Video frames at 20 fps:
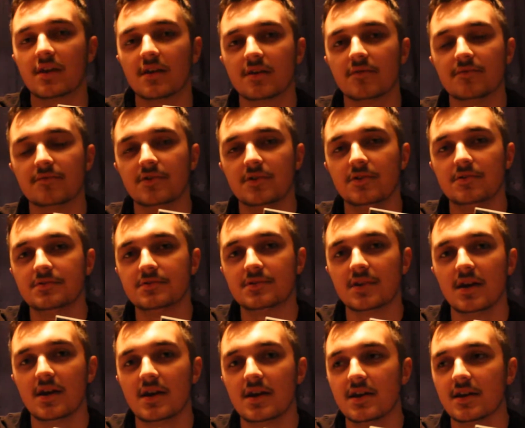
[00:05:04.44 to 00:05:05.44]
get
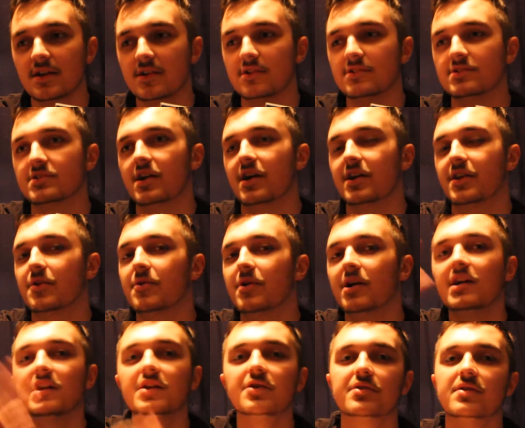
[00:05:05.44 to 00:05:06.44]
confused, because I know
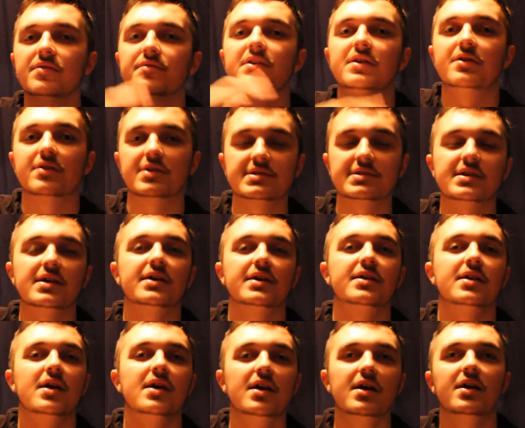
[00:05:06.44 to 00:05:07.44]
earlier in the video I
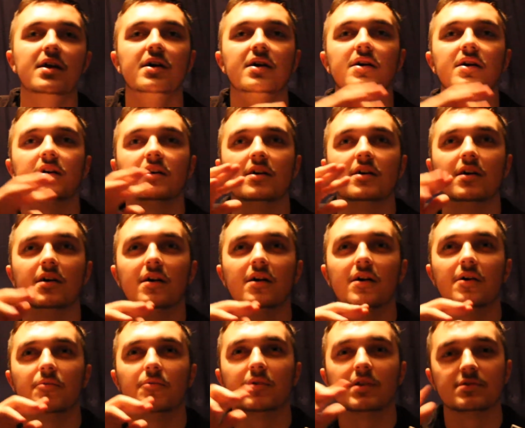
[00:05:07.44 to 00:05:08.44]
said, when
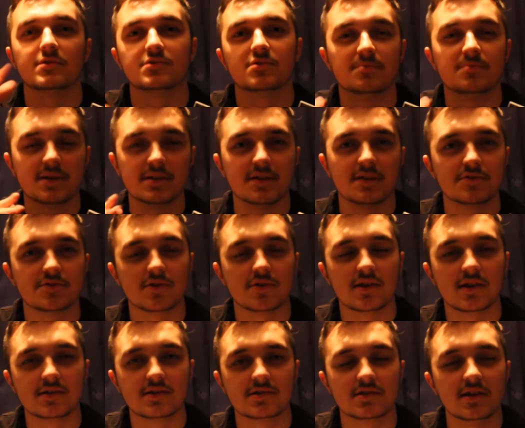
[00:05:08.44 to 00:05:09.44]
I was talking about Deathstroke
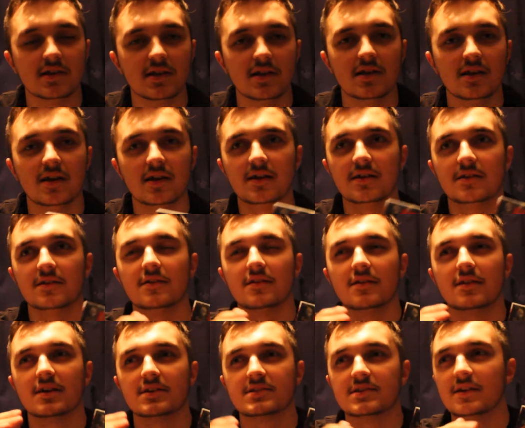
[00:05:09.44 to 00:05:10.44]
Legacy,
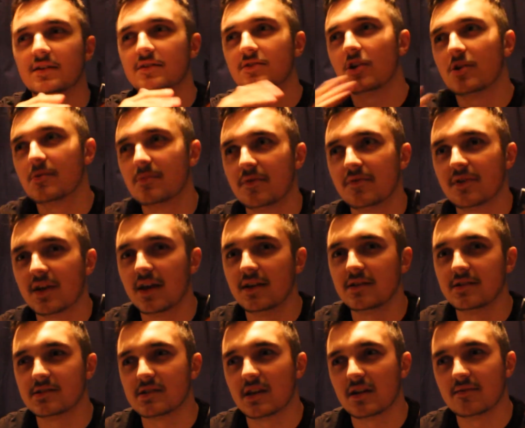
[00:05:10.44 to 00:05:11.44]
I said don't bother
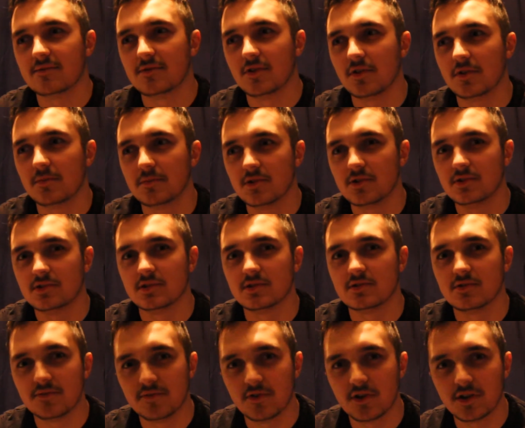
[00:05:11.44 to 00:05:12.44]
getting the second volume because
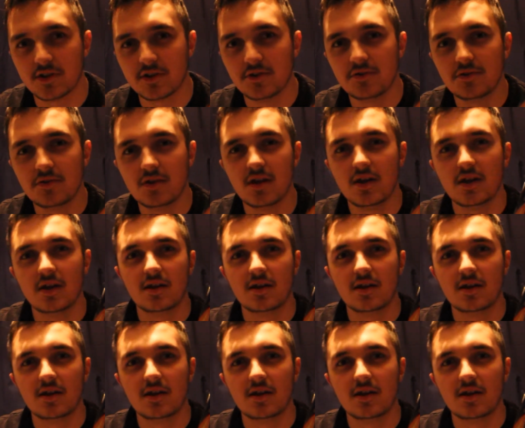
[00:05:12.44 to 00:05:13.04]
it's not very good.